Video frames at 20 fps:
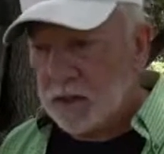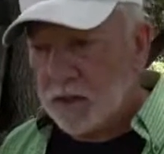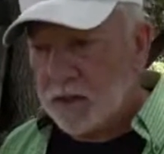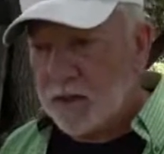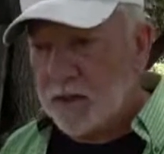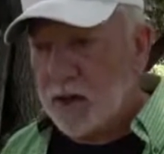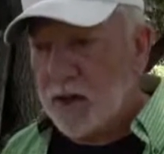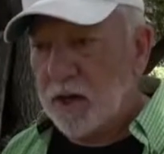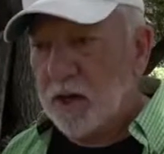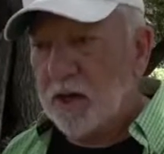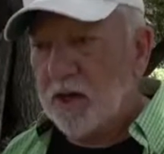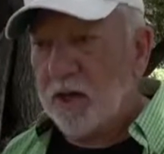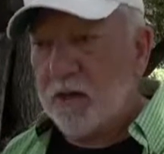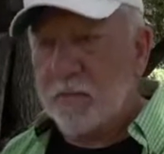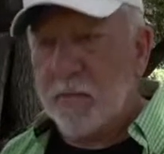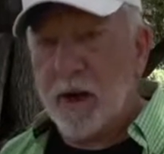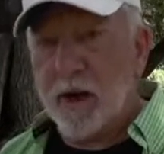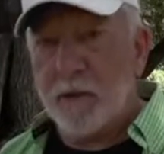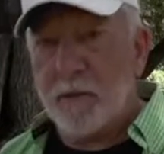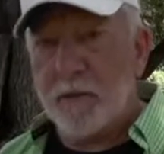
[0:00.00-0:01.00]
The deal
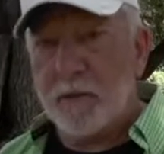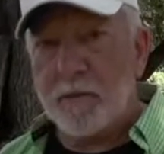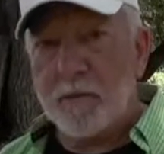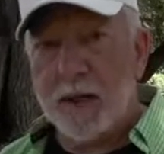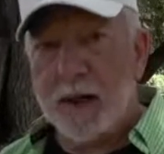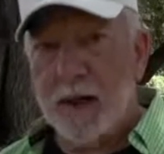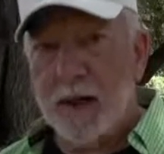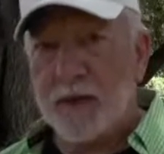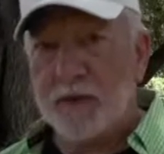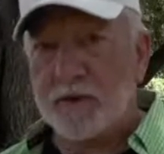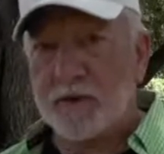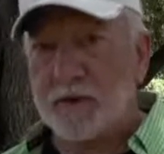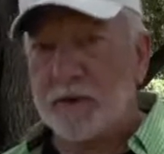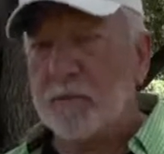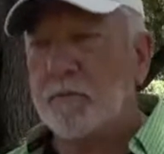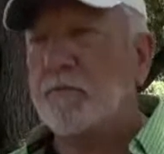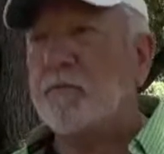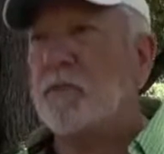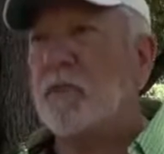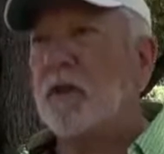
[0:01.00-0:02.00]
about the mask
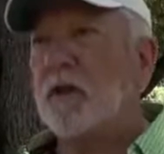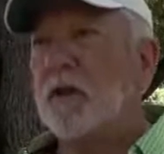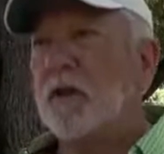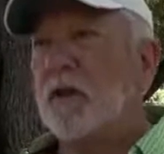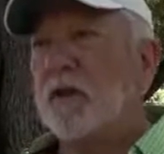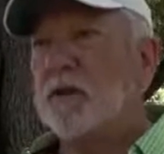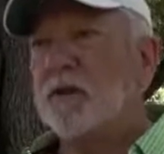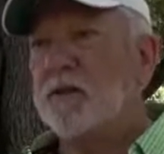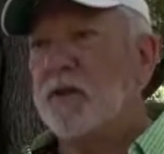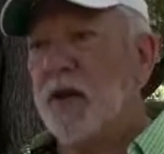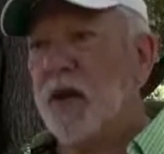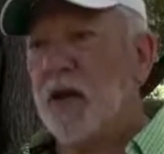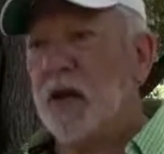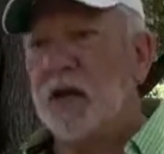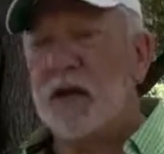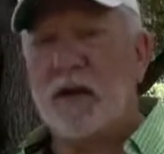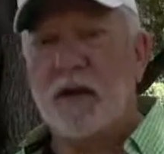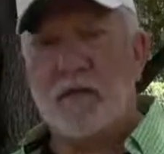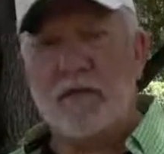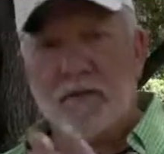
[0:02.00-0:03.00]
is
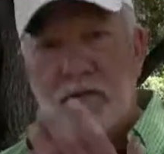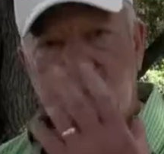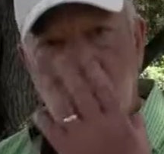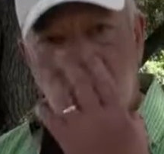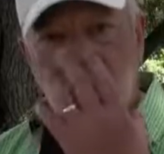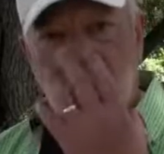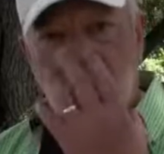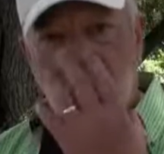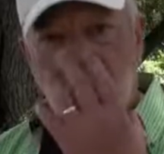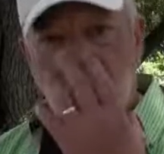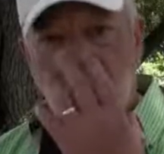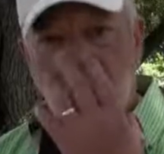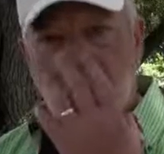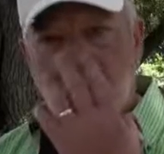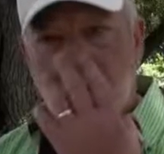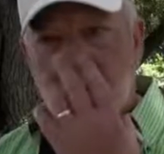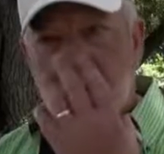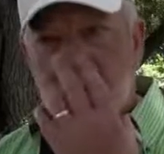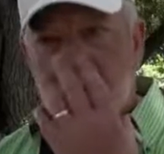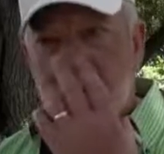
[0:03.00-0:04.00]
that if you are
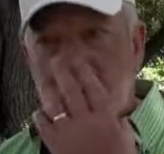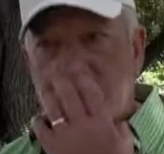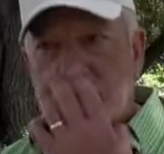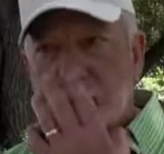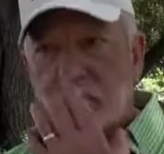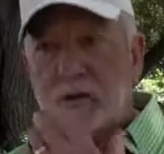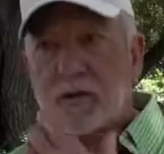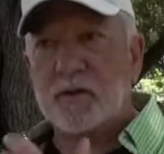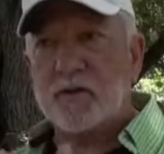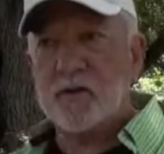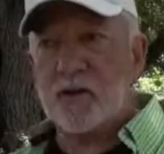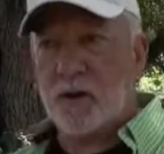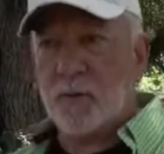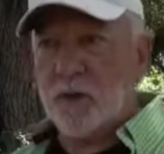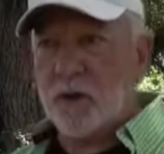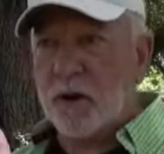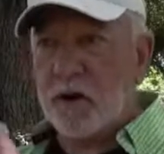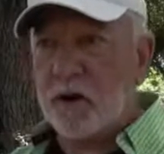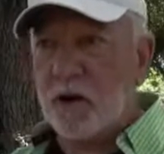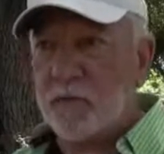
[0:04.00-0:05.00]
wearing a mask and
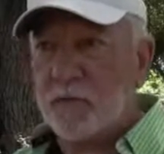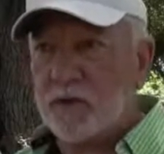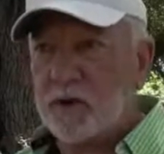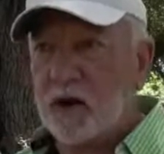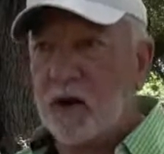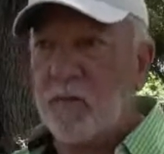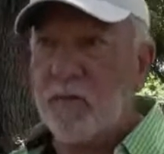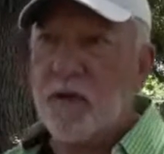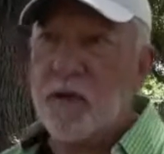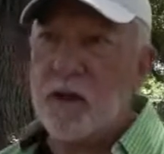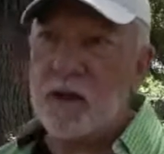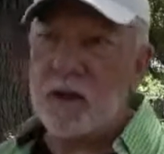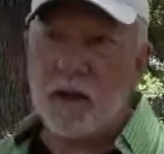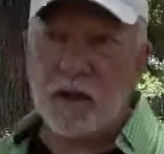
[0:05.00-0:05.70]
someone comes up